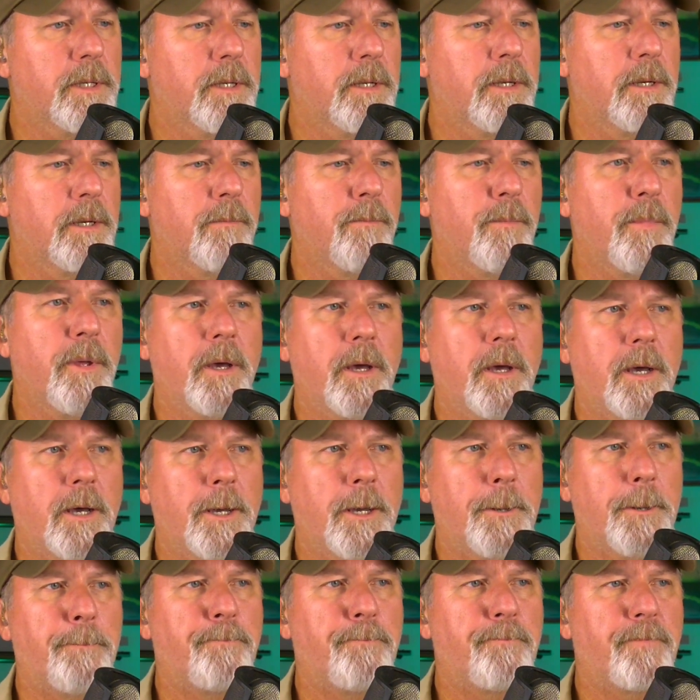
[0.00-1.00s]

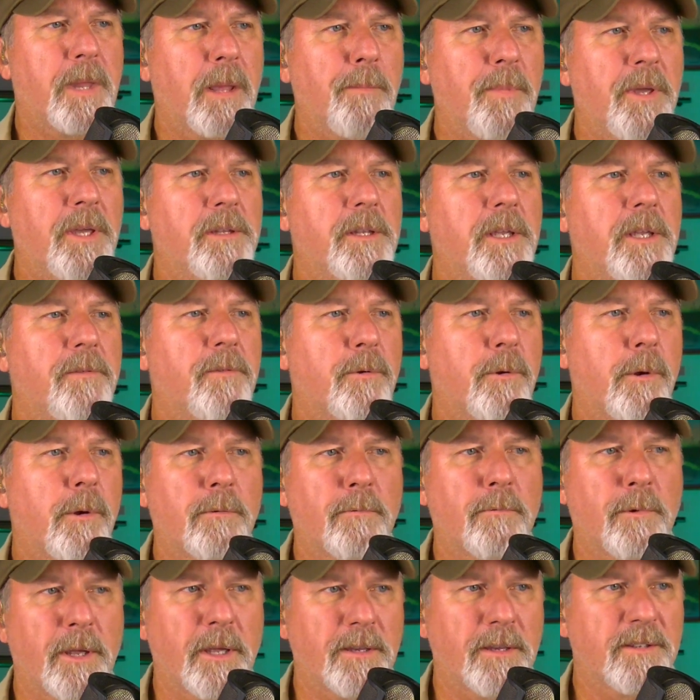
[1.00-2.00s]
Mia Diva
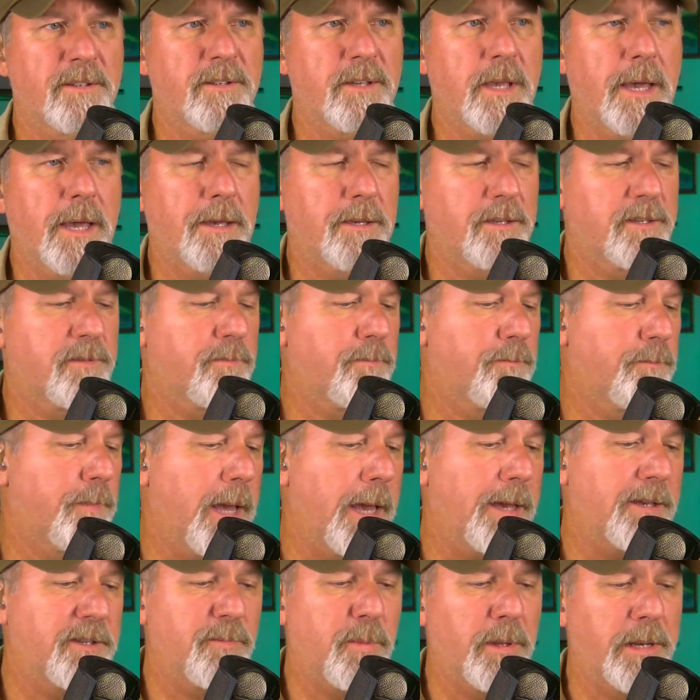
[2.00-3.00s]
Rodriguez has
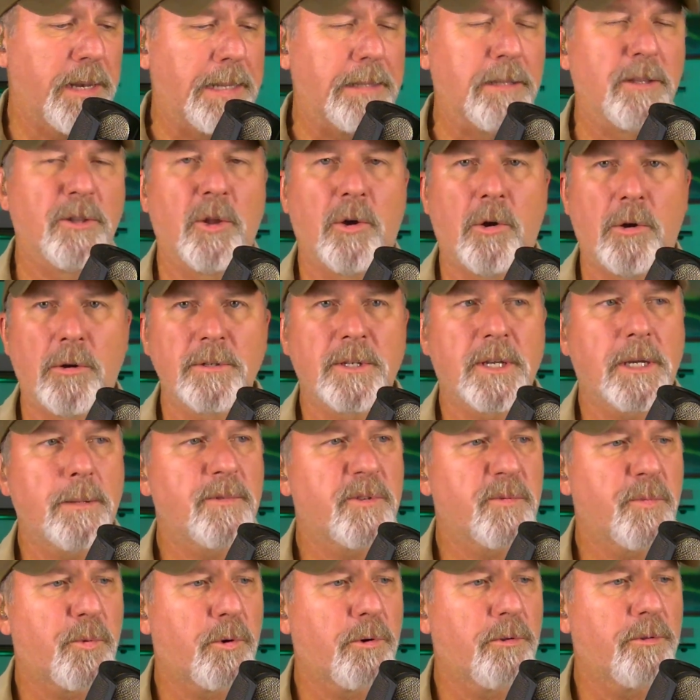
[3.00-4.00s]
been a longtime
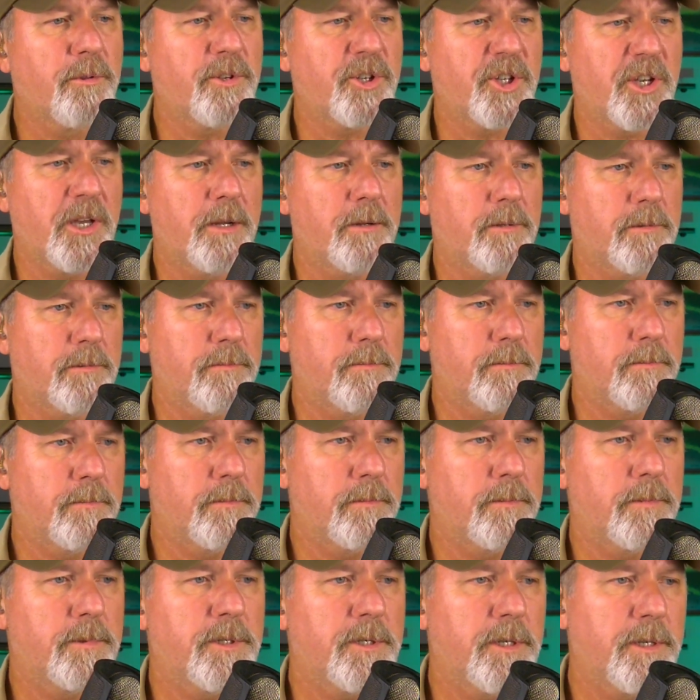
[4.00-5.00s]
supporter of the channel.
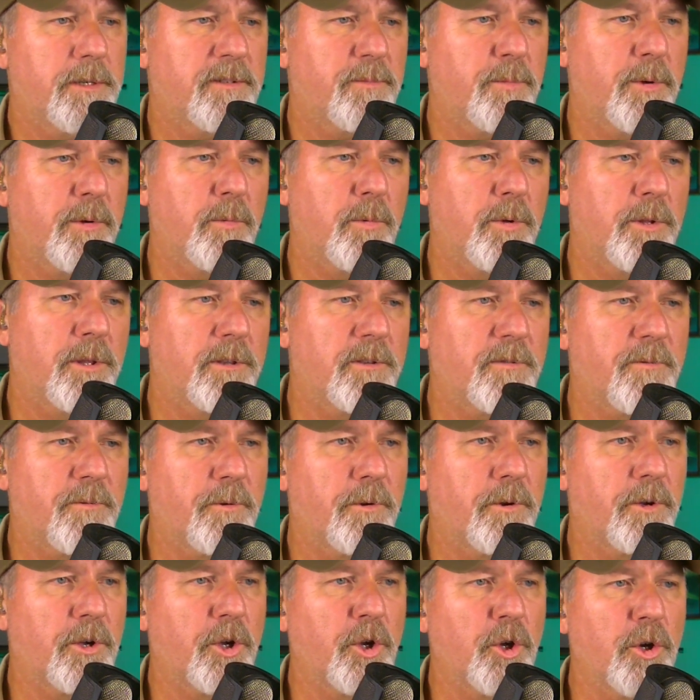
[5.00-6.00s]
She's been with us for
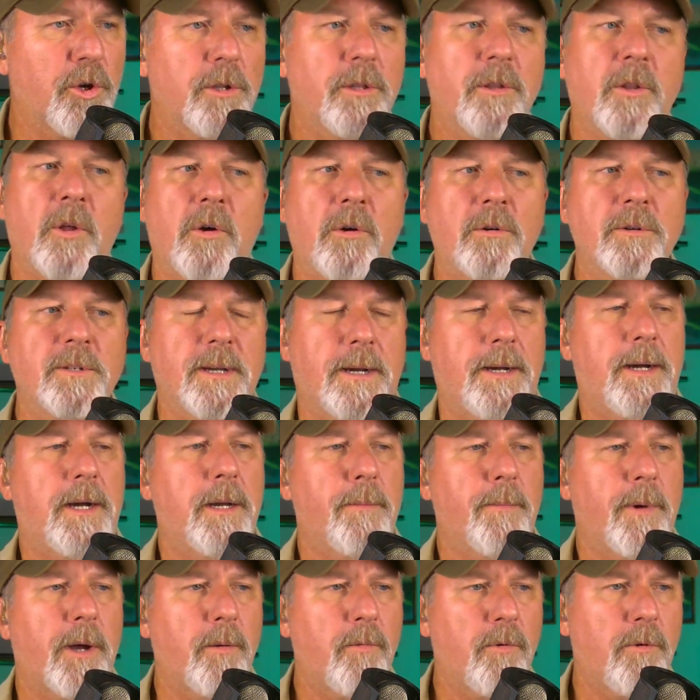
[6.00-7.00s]
a good long
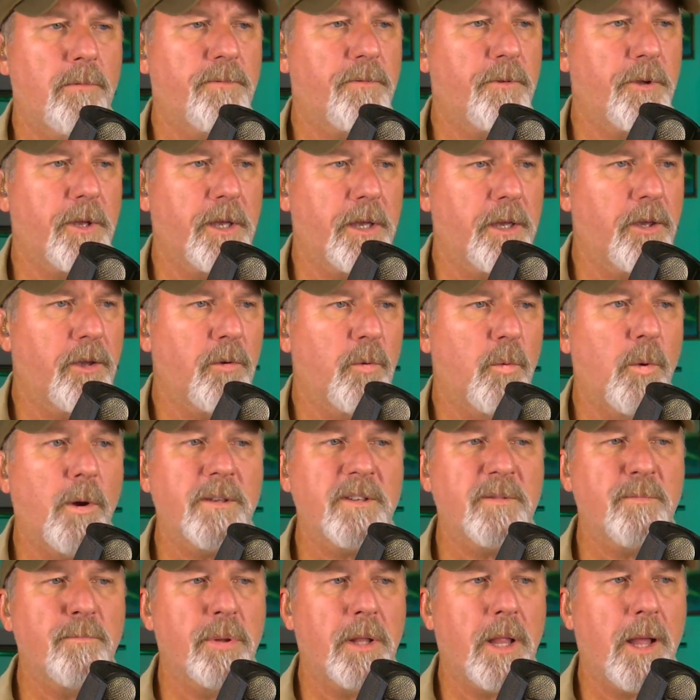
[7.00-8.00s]
time. I won't forget you. Was
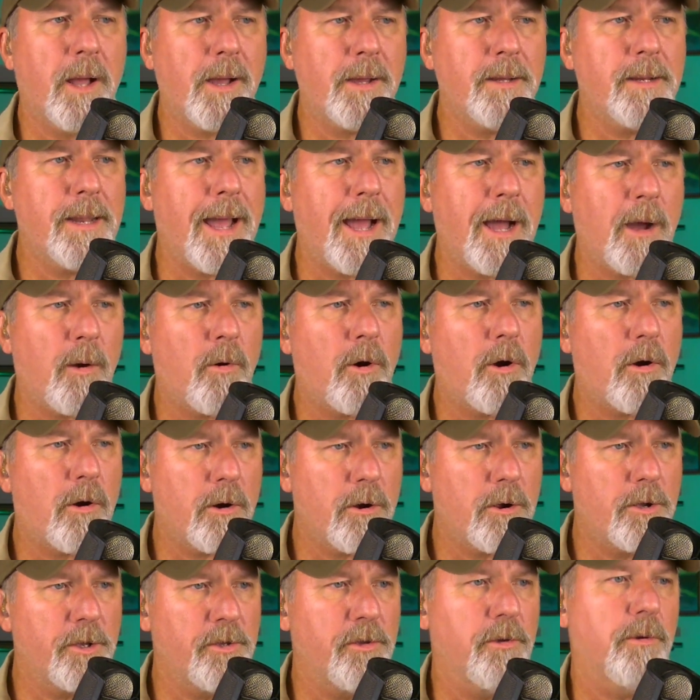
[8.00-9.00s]
blind. How
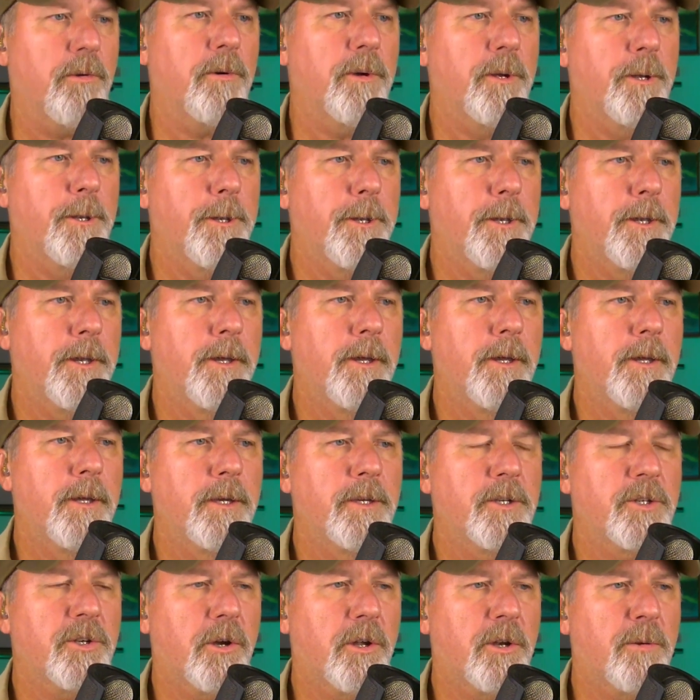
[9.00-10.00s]
are you?
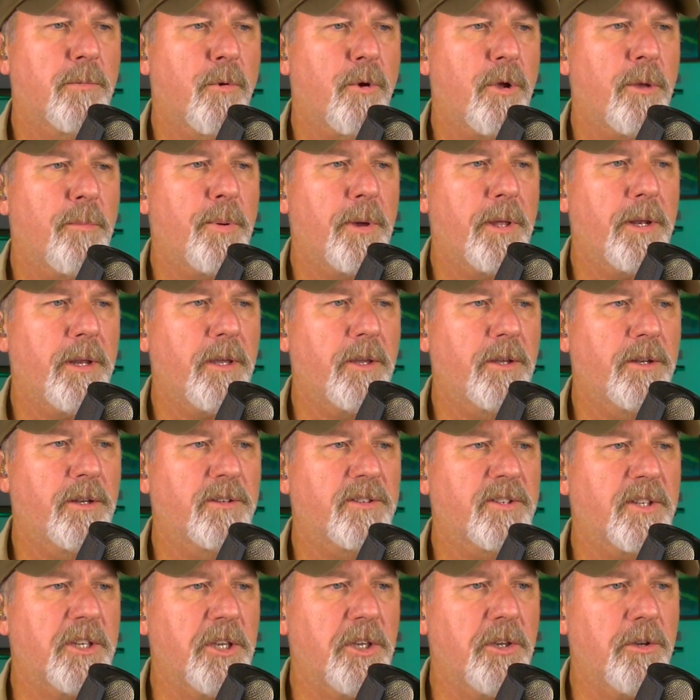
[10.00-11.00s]
Shauna Marie Penny, good to
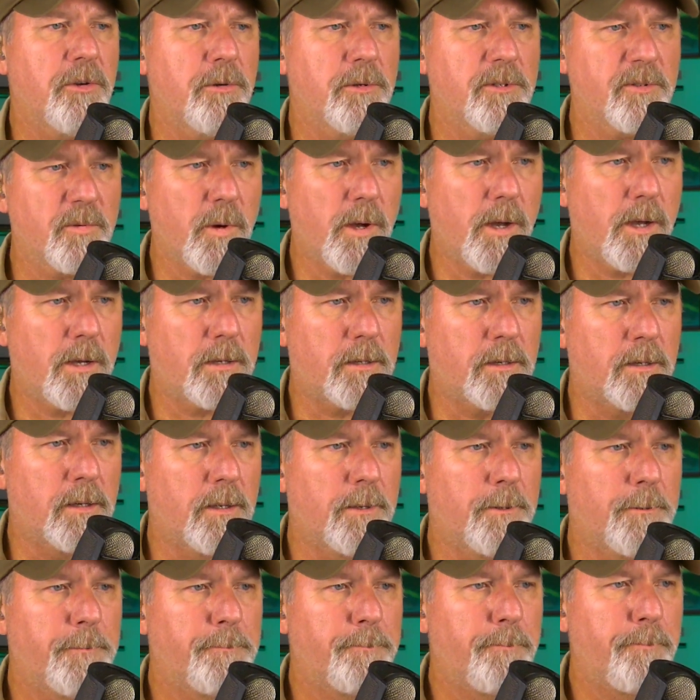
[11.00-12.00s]
see you as well.
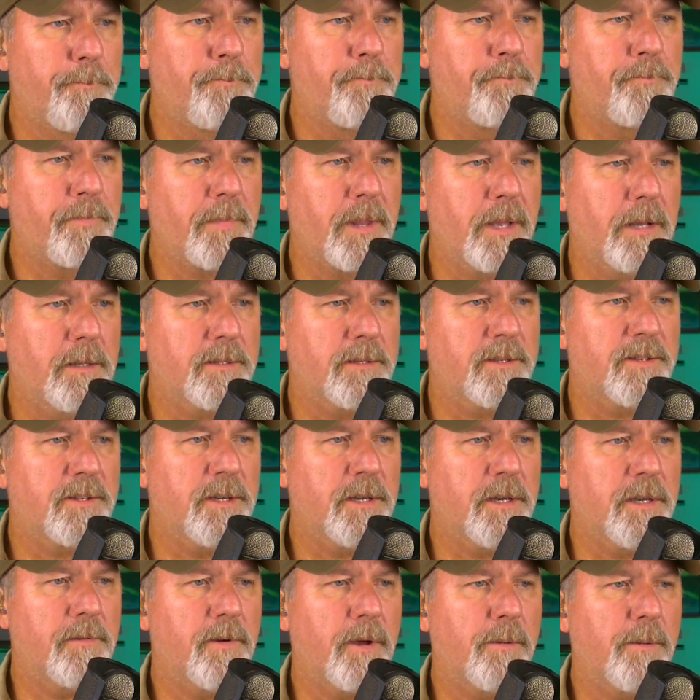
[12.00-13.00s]
Let's
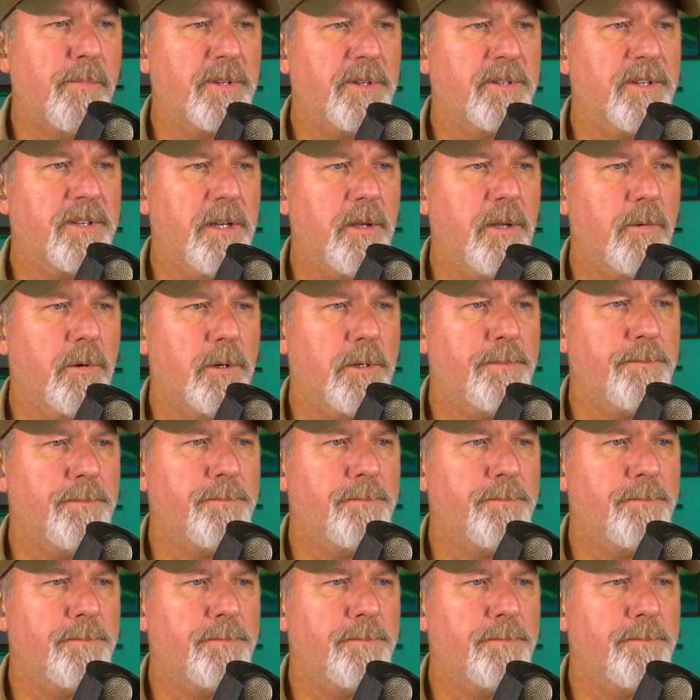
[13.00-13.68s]
see. Have I missed anyone?